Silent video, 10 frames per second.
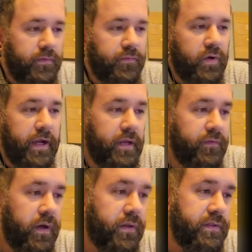variety of
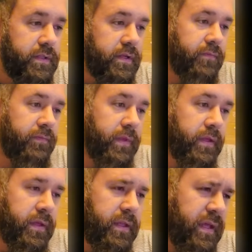colors in there.
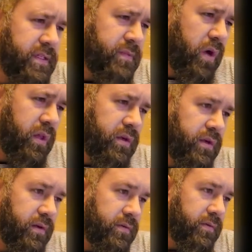They had a
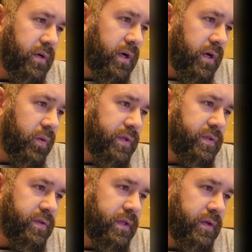smaller one,
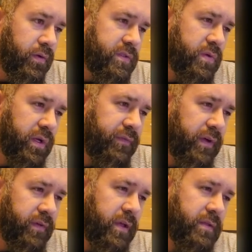too, that holds
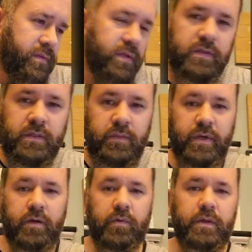25 cans, but this is the
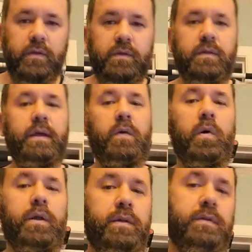bigger one that I
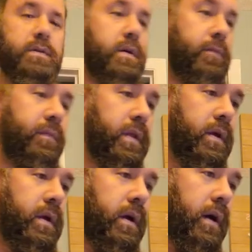wanted, so...
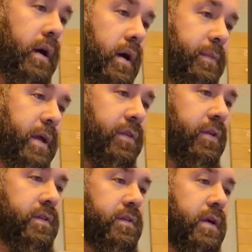yeah,
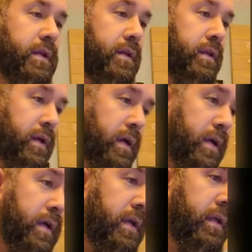
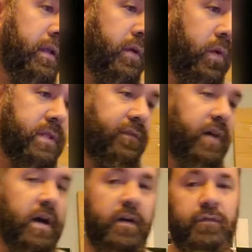$32.99, and there was a
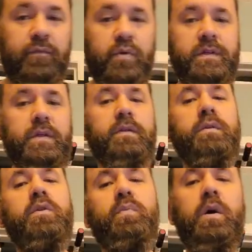5%
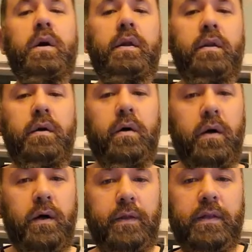coupon
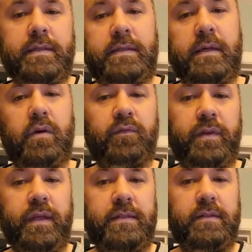on the listing. Hopefully
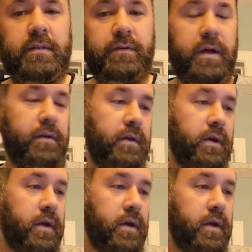that's still around.